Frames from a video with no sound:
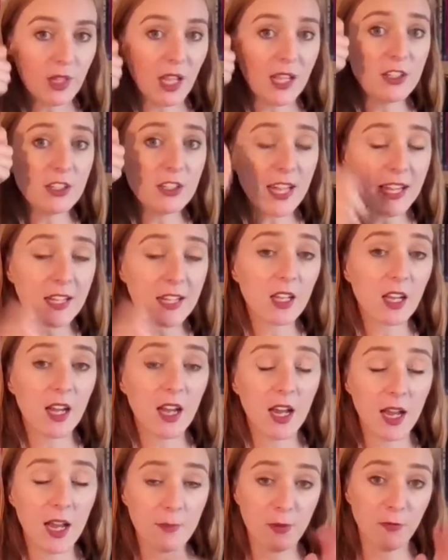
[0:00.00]
and you take
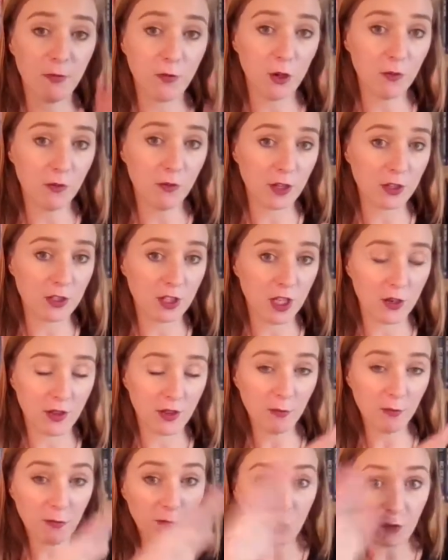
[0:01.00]
a before photo,
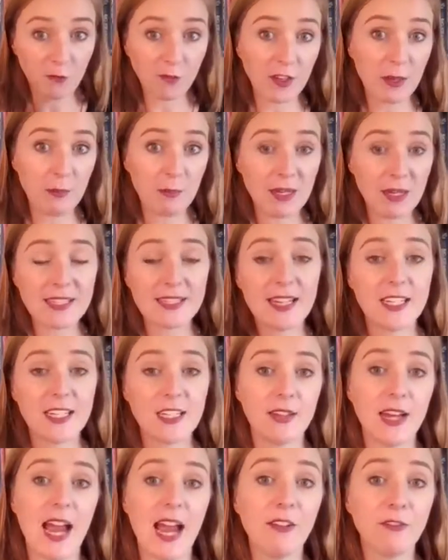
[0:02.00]
and 15 minutes
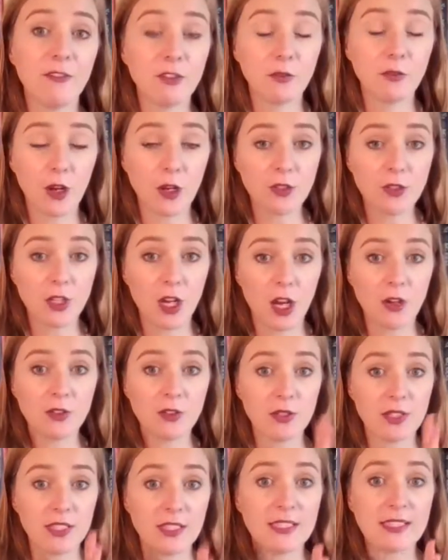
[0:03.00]
later an after photo,
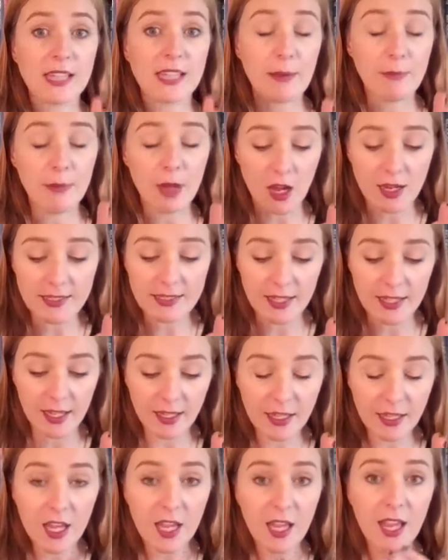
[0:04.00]
so it's in the same
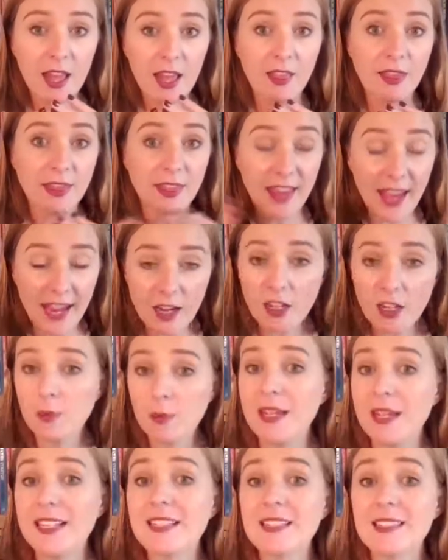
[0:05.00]
lighting. They are going to
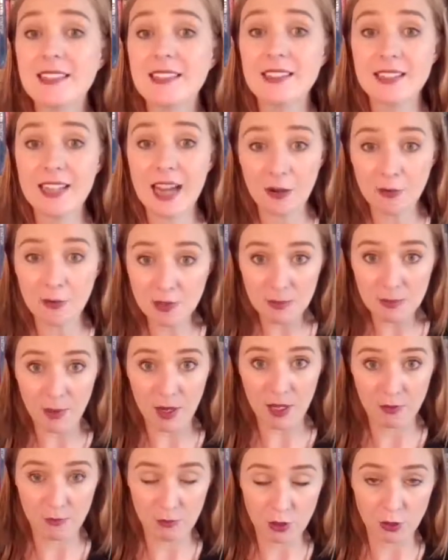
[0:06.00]
be astounded
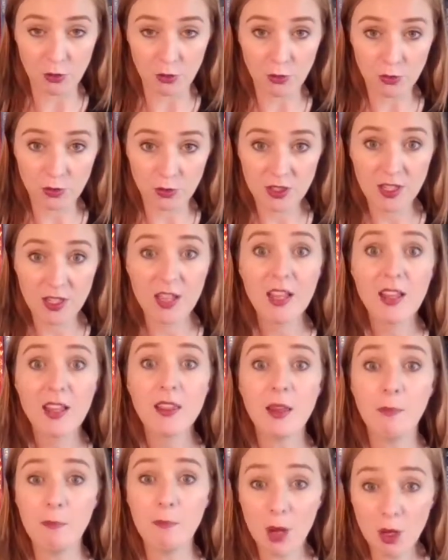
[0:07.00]
by the results.
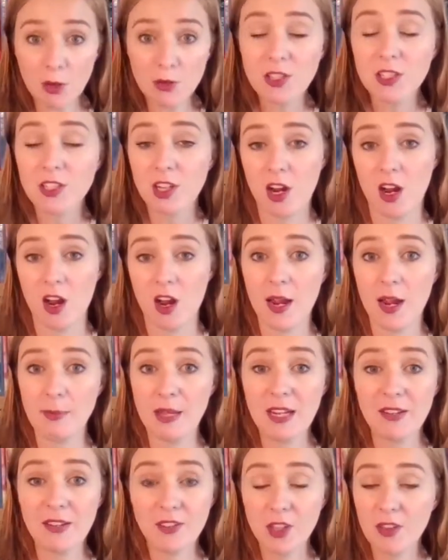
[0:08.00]
That most of the time,
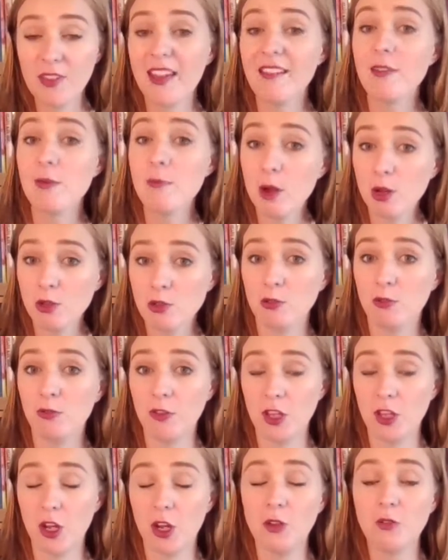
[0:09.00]
even though they're a model
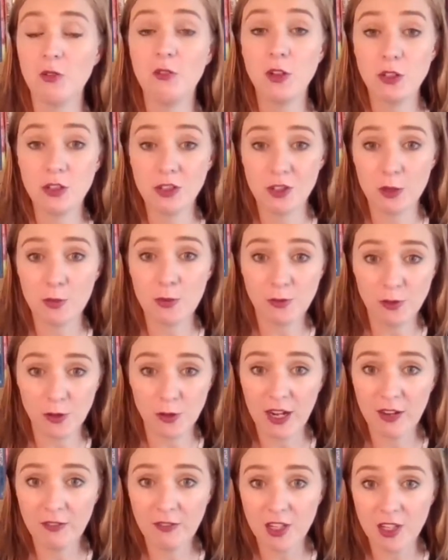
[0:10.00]
for you to do a before
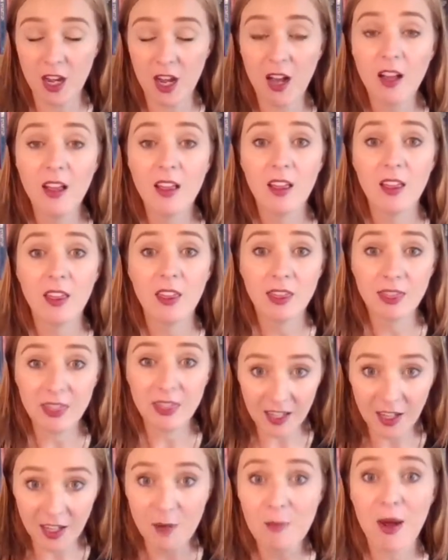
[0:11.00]
and after,
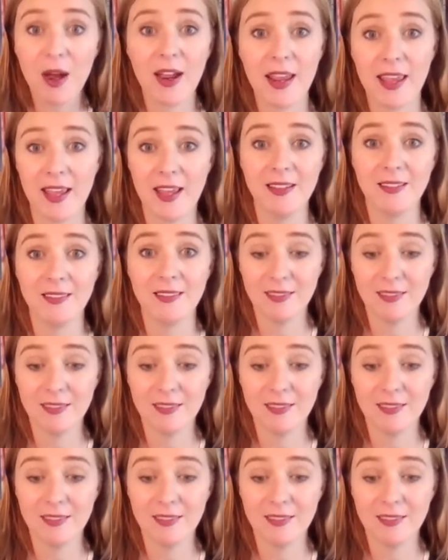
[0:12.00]
they're going to buy it.